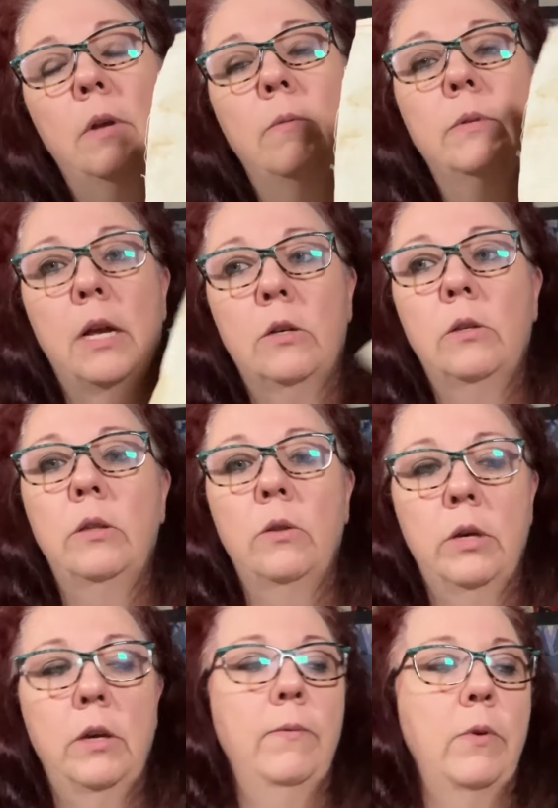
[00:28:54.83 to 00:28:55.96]
I was actually
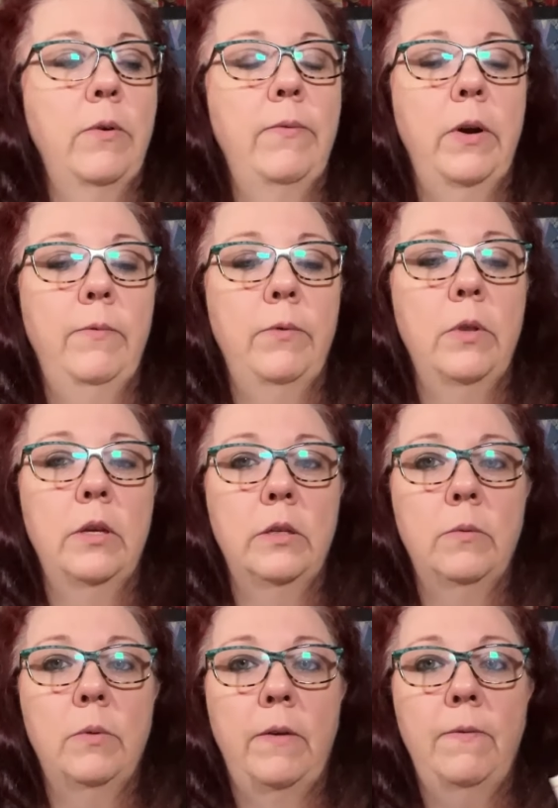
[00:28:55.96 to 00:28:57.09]
looking for a frame for this
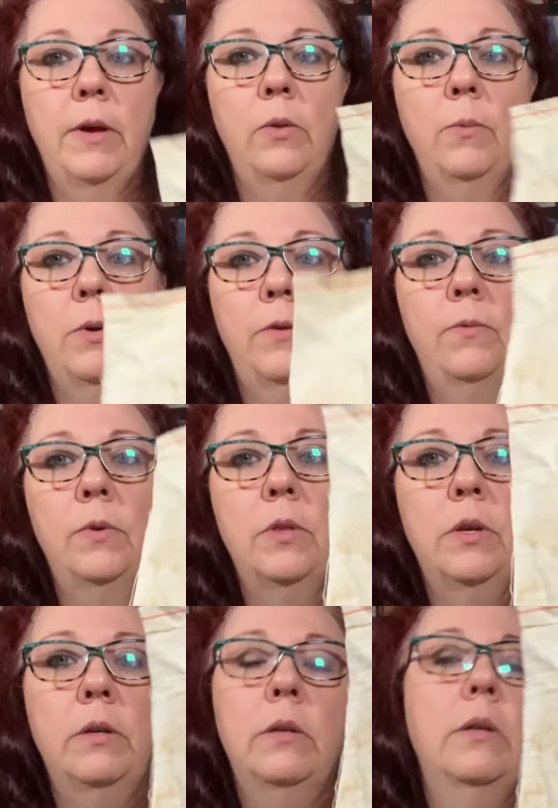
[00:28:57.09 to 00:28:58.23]
when I found the one for
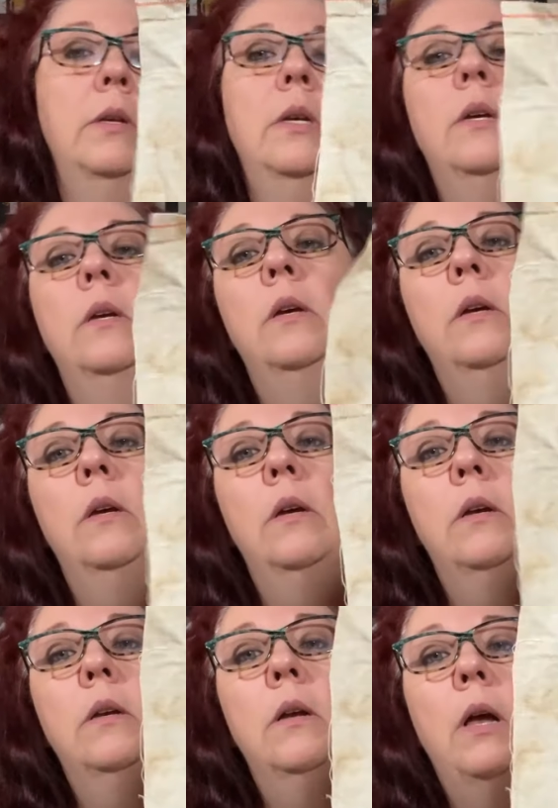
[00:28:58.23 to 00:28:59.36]
the
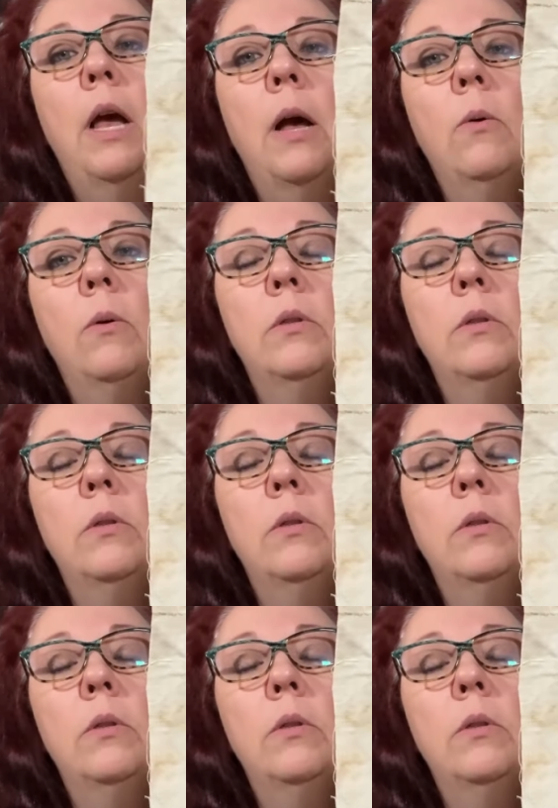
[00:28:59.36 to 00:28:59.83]
owl,